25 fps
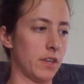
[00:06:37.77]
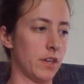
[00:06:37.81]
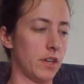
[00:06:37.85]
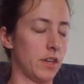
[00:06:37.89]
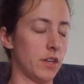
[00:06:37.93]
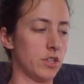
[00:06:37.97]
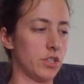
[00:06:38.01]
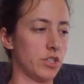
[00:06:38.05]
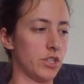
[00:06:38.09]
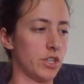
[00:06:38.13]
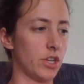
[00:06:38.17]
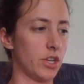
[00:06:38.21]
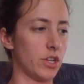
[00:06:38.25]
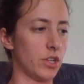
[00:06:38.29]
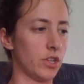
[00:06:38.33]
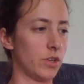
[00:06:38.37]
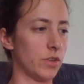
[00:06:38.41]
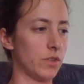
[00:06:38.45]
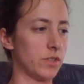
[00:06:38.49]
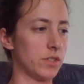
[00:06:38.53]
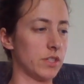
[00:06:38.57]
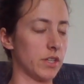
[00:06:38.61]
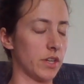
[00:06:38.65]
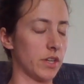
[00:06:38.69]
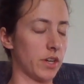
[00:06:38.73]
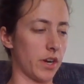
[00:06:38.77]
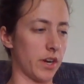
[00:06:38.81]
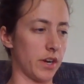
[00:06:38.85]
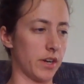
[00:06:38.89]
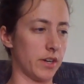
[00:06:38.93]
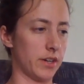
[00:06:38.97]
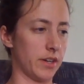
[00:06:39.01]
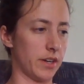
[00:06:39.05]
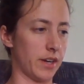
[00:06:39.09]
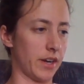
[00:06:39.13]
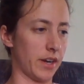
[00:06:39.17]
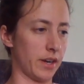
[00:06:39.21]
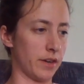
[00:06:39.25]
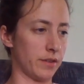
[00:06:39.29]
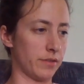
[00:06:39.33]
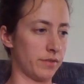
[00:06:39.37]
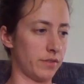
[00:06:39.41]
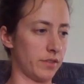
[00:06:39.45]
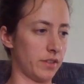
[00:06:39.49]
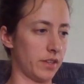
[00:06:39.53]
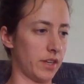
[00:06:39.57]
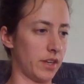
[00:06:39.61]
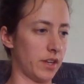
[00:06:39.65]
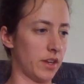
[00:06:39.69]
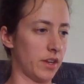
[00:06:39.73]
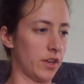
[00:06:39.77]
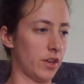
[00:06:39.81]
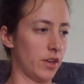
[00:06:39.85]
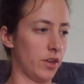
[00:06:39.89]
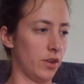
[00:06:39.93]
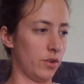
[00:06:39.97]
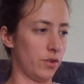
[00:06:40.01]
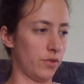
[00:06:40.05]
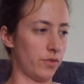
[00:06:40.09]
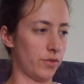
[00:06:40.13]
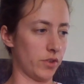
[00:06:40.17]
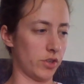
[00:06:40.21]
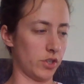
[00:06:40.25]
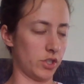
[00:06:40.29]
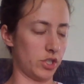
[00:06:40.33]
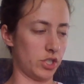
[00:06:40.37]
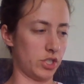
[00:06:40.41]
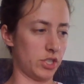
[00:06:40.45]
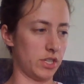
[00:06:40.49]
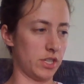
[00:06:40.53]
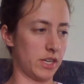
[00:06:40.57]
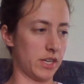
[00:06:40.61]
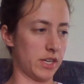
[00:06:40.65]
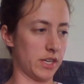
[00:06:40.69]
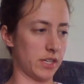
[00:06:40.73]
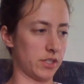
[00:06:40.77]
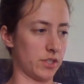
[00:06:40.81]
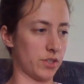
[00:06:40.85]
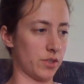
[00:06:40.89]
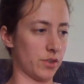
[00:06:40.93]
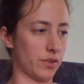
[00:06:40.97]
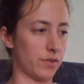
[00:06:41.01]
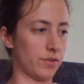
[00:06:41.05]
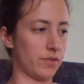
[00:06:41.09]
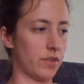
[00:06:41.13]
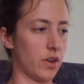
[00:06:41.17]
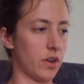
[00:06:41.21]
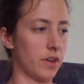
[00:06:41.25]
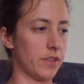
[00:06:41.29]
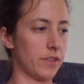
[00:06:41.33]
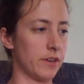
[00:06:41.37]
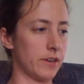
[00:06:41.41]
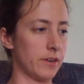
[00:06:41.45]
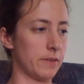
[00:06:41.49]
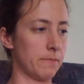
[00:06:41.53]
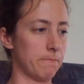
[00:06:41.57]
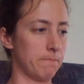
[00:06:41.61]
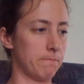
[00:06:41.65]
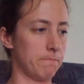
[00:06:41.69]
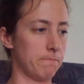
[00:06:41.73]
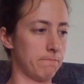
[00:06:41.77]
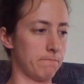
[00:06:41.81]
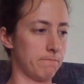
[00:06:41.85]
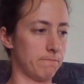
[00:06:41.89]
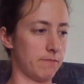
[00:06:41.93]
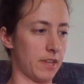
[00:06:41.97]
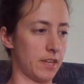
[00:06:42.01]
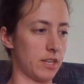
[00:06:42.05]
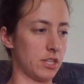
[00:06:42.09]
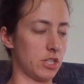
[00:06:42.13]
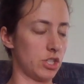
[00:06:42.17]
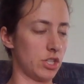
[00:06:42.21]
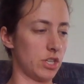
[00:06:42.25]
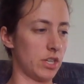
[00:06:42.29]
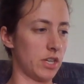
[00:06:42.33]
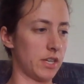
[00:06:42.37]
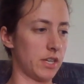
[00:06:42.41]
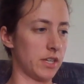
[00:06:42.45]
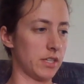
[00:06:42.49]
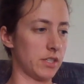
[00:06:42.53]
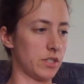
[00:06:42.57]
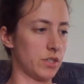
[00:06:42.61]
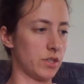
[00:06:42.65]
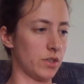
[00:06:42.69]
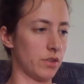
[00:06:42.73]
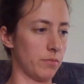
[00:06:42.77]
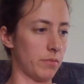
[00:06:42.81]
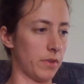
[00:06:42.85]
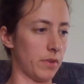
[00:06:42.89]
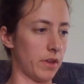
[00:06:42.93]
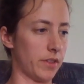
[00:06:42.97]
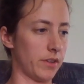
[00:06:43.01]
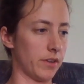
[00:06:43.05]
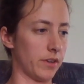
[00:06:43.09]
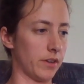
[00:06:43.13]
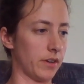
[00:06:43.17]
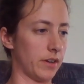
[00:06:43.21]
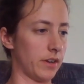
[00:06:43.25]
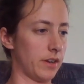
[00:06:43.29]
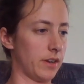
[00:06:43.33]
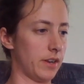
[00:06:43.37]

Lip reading: She closed the carton carefully. First she kissed her father, then she kissed her mother.